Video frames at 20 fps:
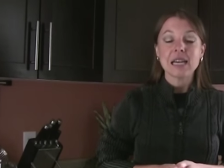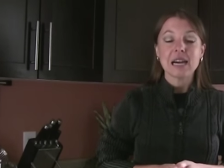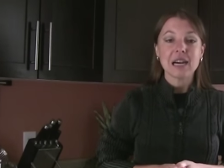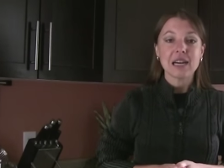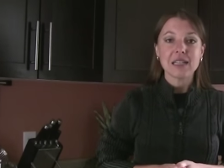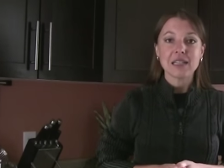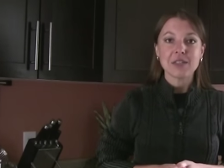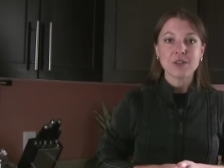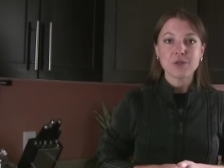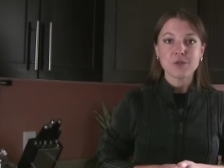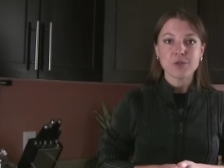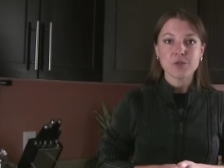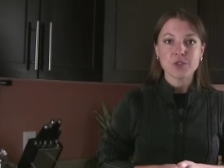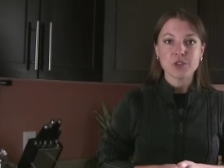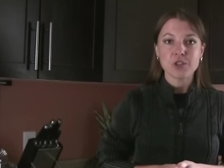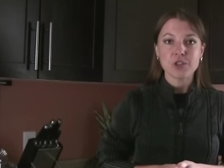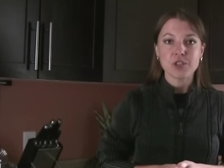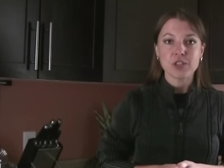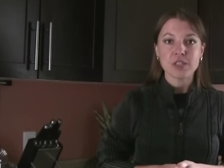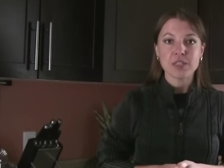highly
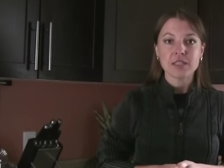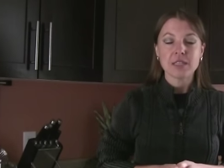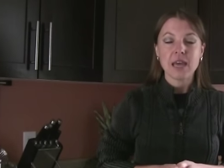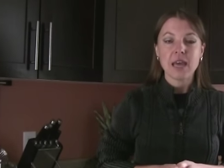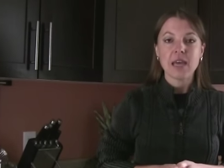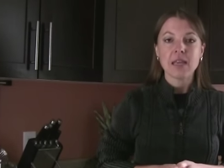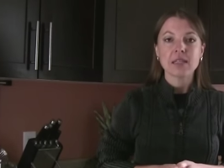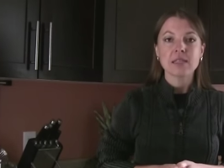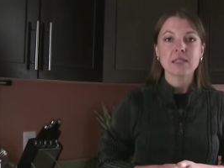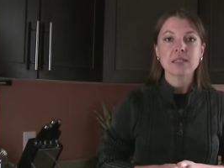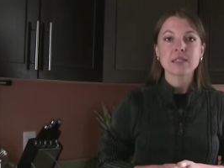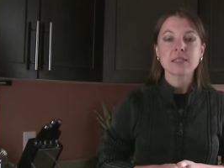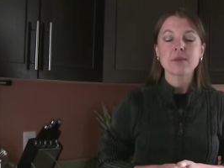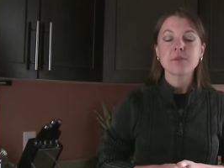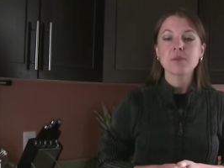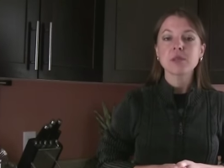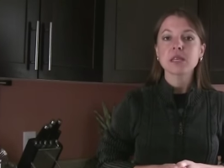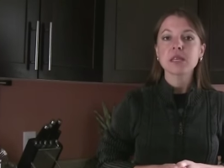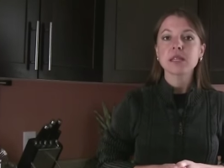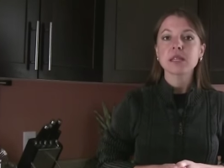nutritious and
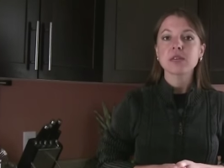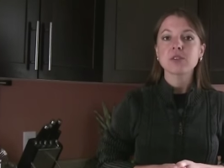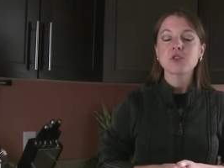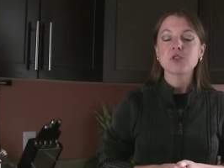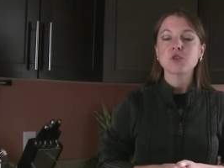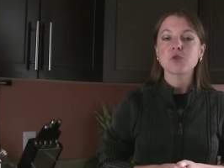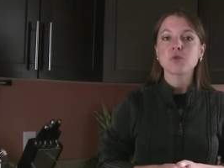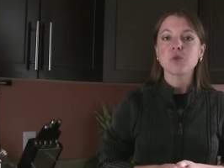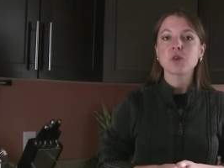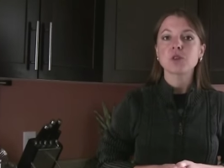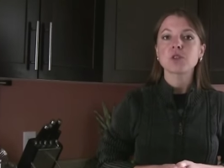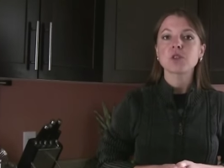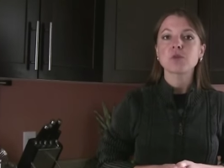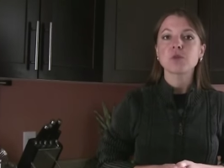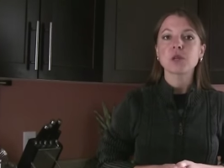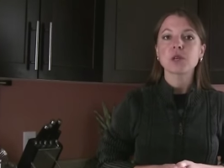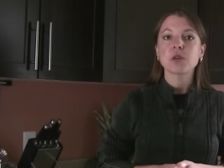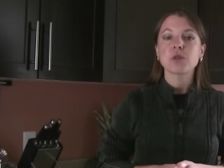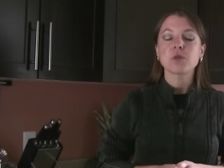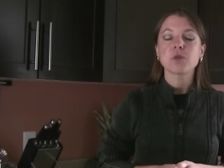something that you want to
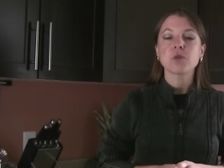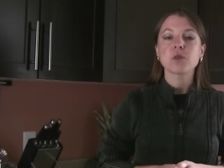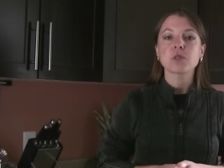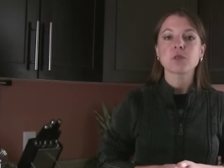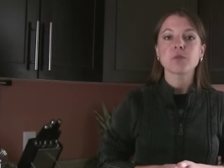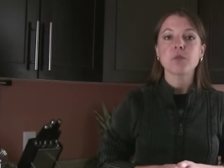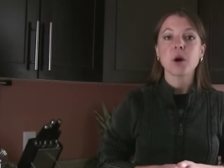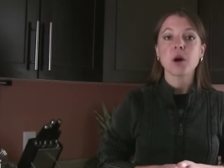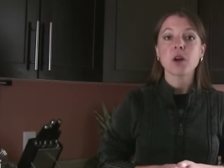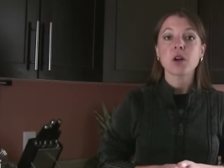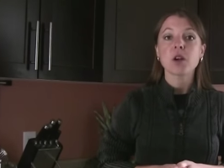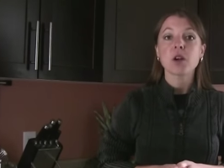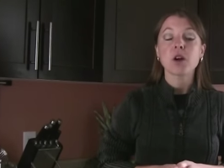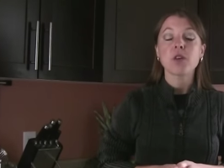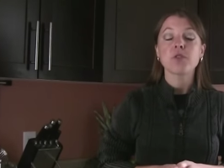include as part